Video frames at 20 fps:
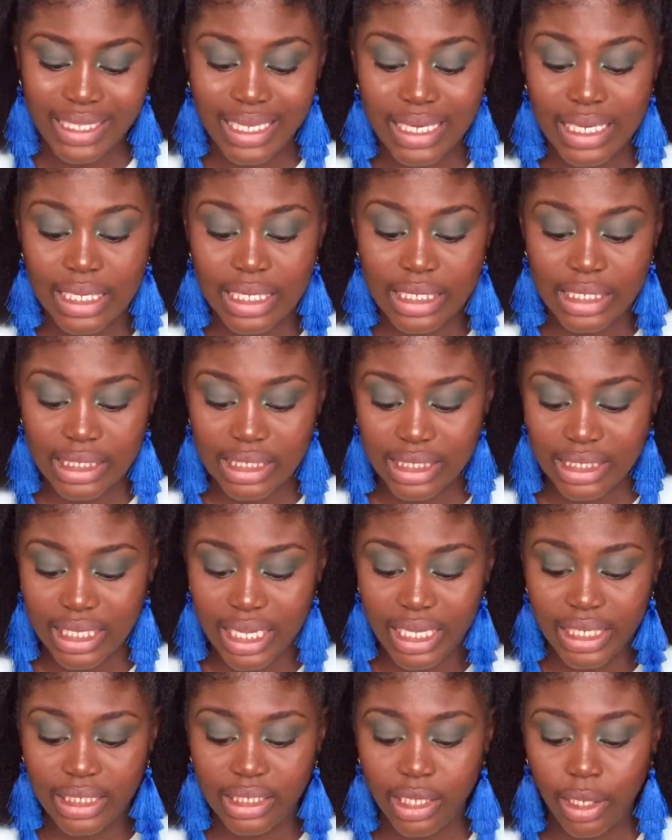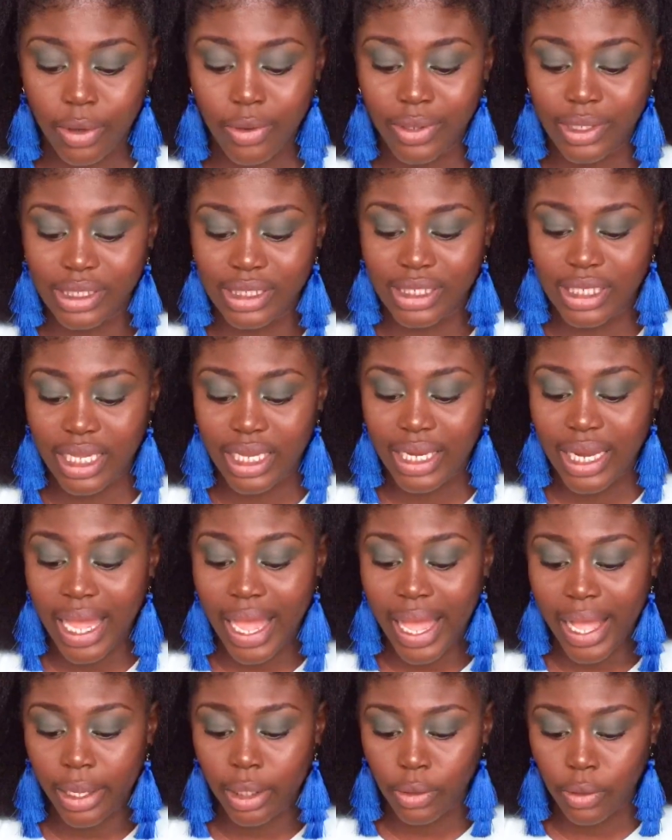And instead, they contain
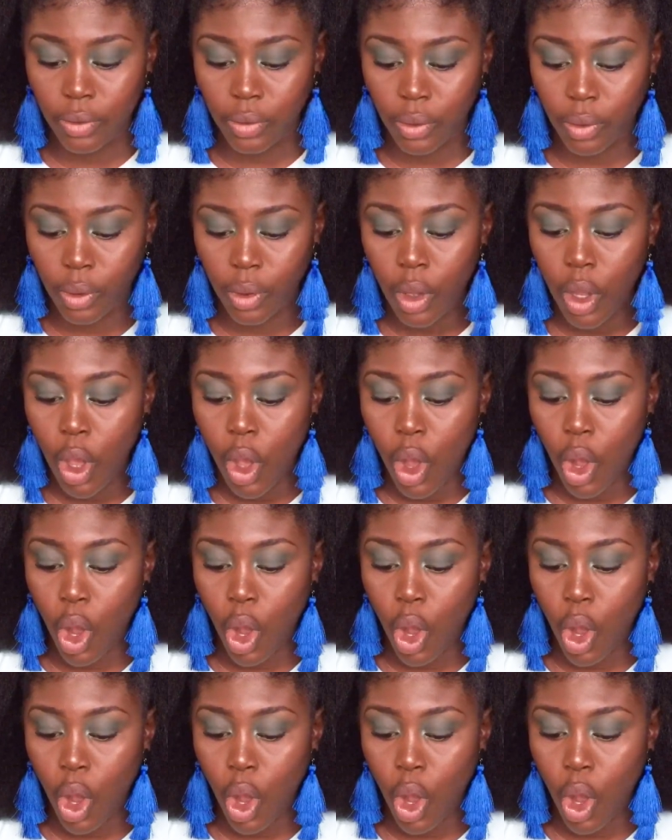aloe